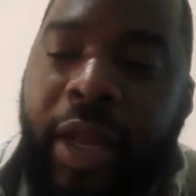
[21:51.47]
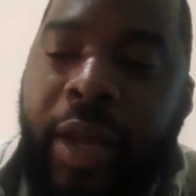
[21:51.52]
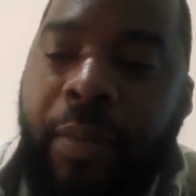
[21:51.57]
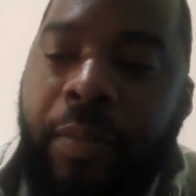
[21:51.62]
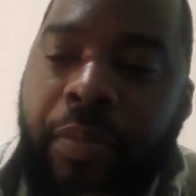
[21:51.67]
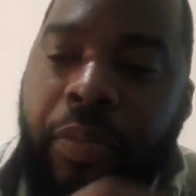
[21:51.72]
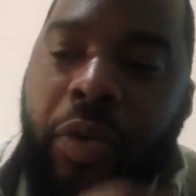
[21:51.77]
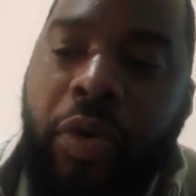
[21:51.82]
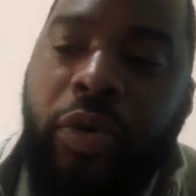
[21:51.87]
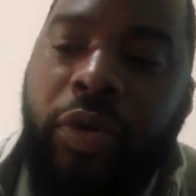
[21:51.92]

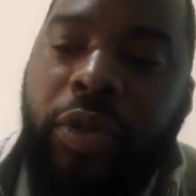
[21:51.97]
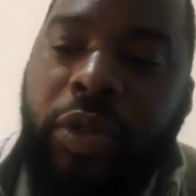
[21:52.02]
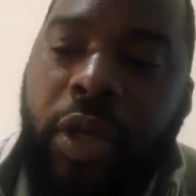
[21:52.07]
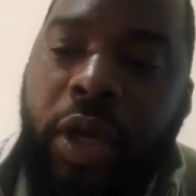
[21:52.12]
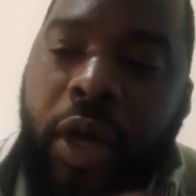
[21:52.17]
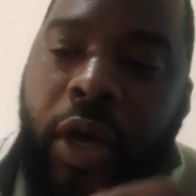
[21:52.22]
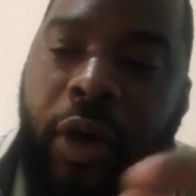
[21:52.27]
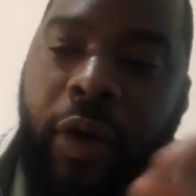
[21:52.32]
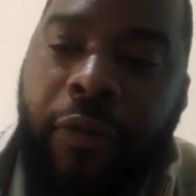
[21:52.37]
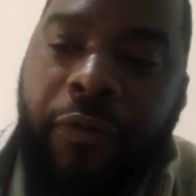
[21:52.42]
and bought
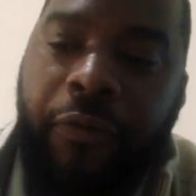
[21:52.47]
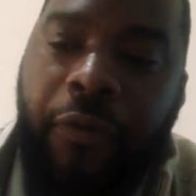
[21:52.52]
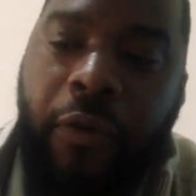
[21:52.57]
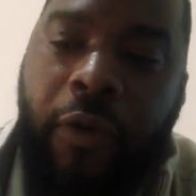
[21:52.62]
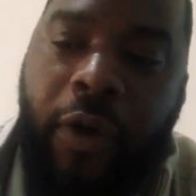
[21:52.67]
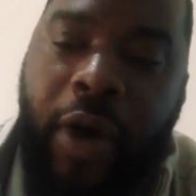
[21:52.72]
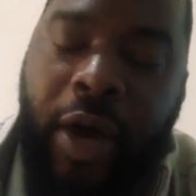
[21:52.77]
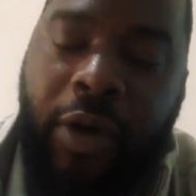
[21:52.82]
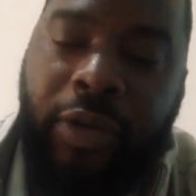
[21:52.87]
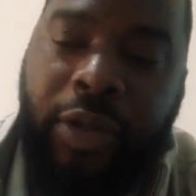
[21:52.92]
2
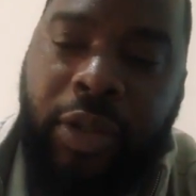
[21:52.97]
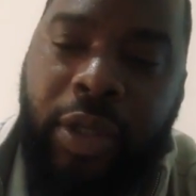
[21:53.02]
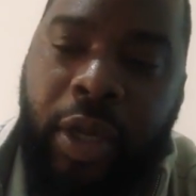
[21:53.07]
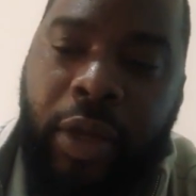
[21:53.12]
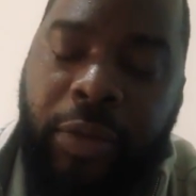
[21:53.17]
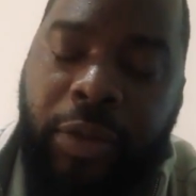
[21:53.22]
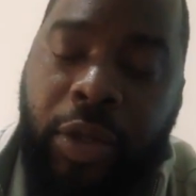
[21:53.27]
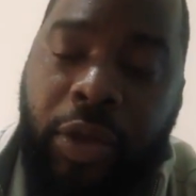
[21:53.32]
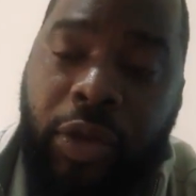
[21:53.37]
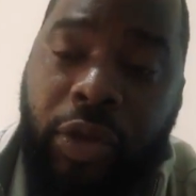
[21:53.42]

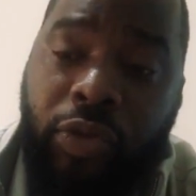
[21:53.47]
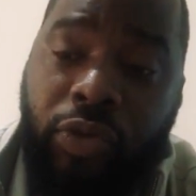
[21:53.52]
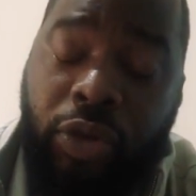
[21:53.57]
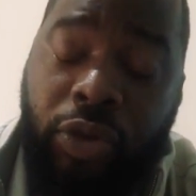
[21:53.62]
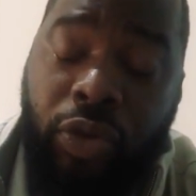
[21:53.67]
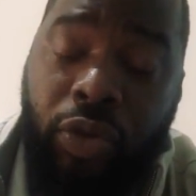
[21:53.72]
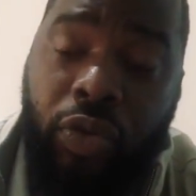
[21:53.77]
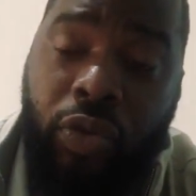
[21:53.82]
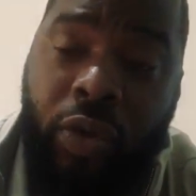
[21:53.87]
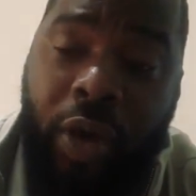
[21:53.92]

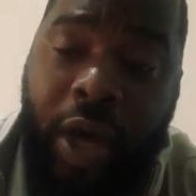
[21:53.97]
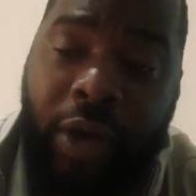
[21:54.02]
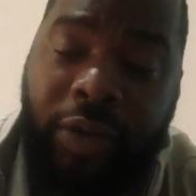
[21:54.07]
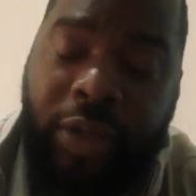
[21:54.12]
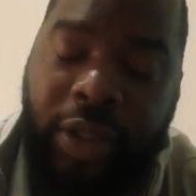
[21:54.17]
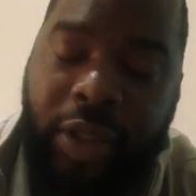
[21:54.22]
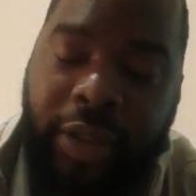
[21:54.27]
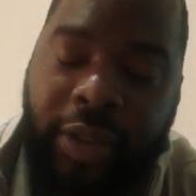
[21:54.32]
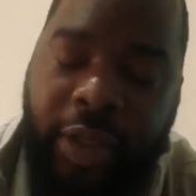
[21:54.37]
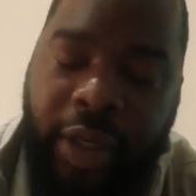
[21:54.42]

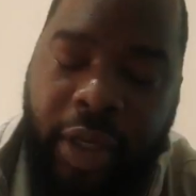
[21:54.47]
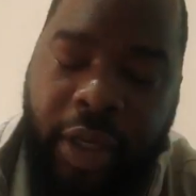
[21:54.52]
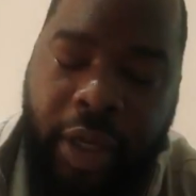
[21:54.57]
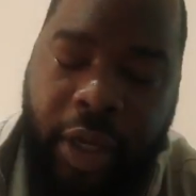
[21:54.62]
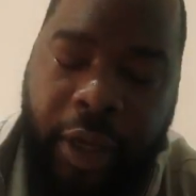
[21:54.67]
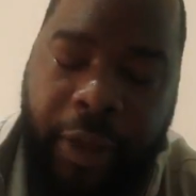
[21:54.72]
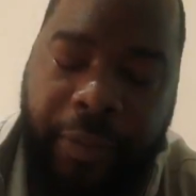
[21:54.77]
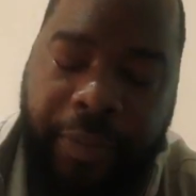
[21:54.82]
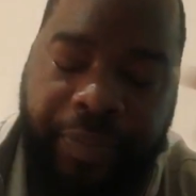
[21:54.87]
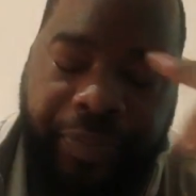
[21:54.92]
houses in
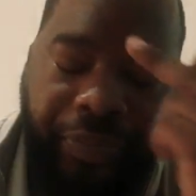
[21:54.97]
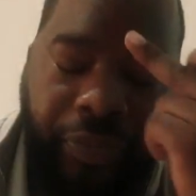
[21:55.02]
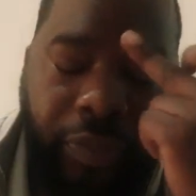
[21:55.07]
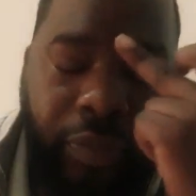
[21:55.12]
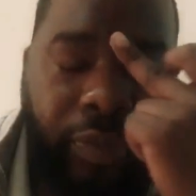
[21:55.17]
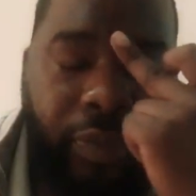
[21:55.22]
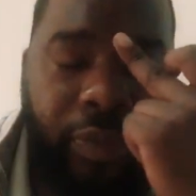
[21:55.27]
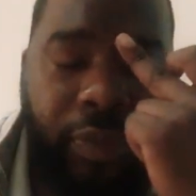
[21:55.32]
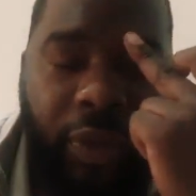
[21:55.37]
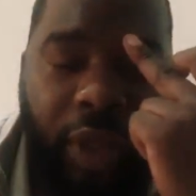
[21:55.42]

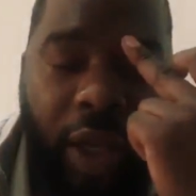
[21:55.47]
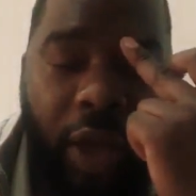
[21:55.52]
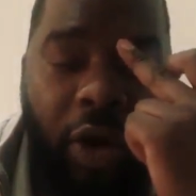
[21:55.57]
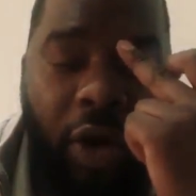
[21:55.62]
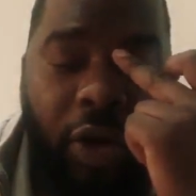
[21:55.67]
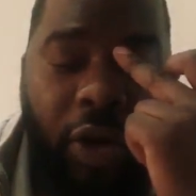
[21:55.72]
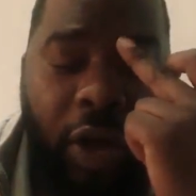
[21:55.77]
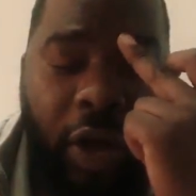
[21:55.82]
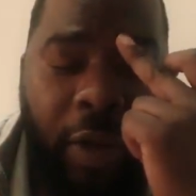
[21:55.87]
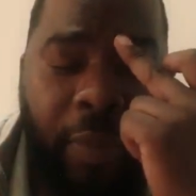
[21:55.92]

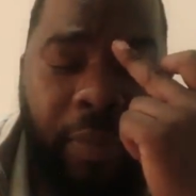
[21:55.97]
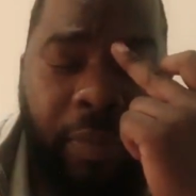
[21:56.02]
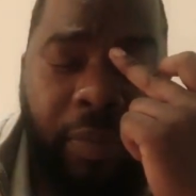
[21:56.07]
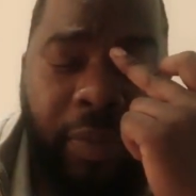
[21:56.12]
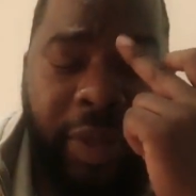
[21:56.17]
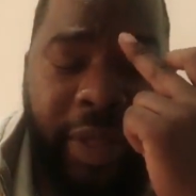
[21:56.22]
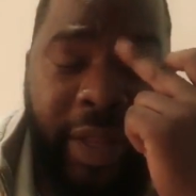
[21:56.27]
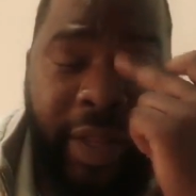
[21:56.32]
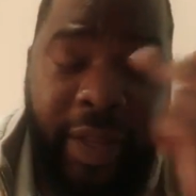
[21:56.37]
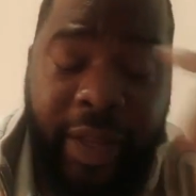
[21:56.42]

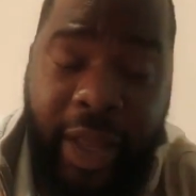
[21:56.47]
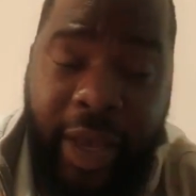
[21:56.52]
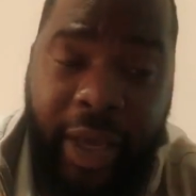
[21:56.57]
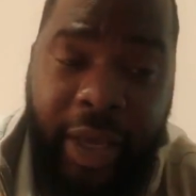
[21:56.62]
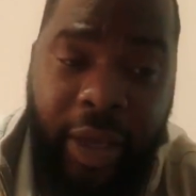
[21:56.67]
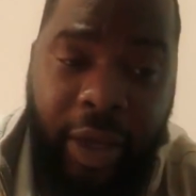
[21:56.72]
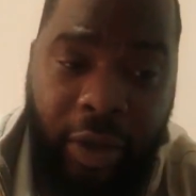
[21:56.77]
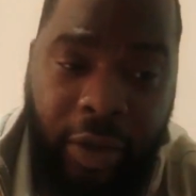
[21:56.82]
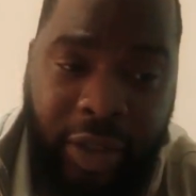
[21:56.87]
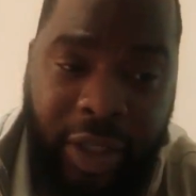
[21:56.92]

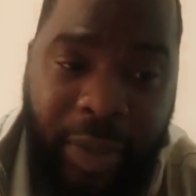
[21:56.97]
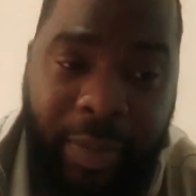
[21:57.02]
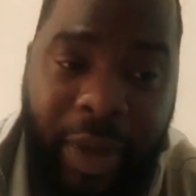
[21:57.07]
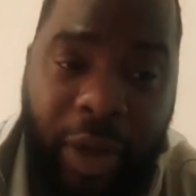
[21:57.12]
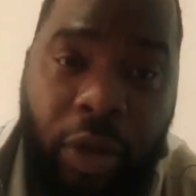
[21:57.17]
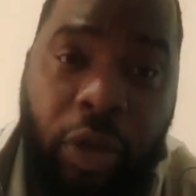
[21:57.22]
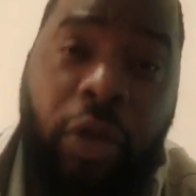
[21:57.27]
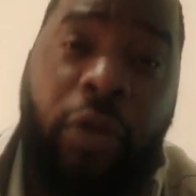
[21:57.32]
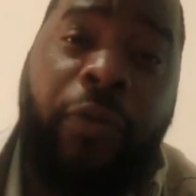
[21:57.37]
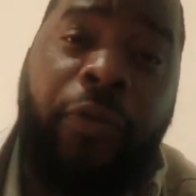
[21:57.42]
Lekki, Osapa,
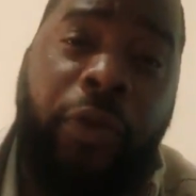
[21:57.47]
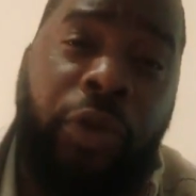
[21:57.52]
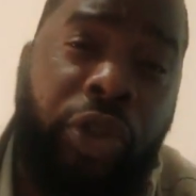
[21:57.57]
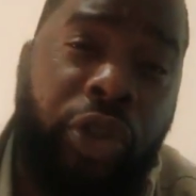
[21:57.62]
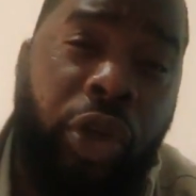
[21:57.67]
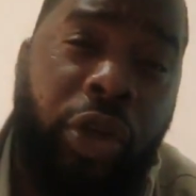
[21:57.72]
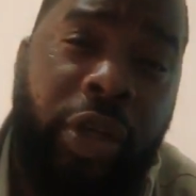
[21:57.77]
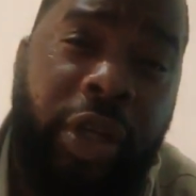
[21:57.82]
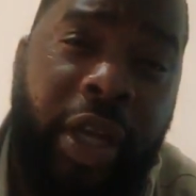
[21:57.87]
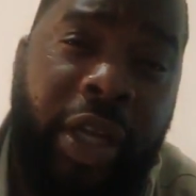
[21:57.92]
London, for
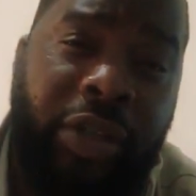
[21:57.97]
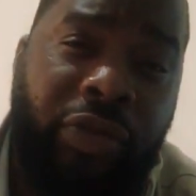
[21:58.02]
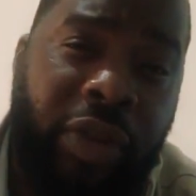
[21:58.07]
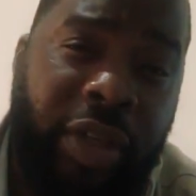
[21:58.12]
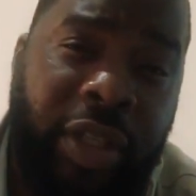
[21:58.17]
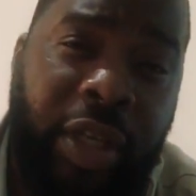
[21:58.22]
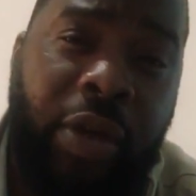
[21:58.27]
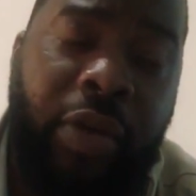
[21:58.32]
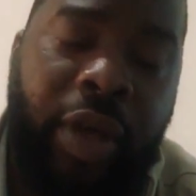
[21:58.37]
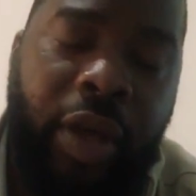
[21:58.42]
short-let
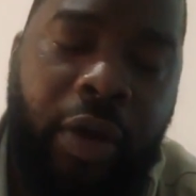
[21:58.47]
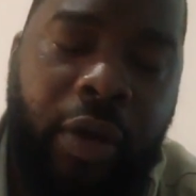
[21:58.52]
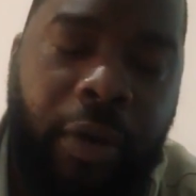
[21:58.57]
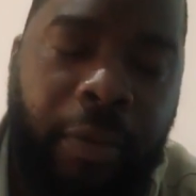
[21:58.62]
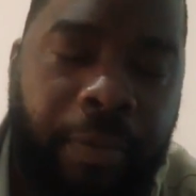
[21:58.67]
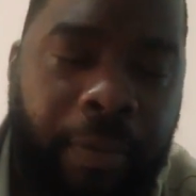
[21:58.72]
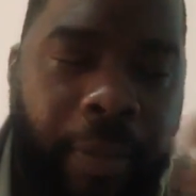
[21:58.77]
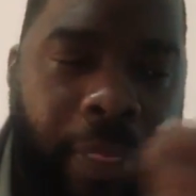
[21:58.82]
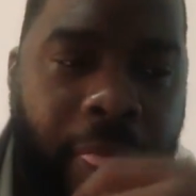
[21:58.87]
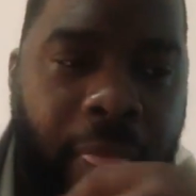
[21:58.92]
rental income.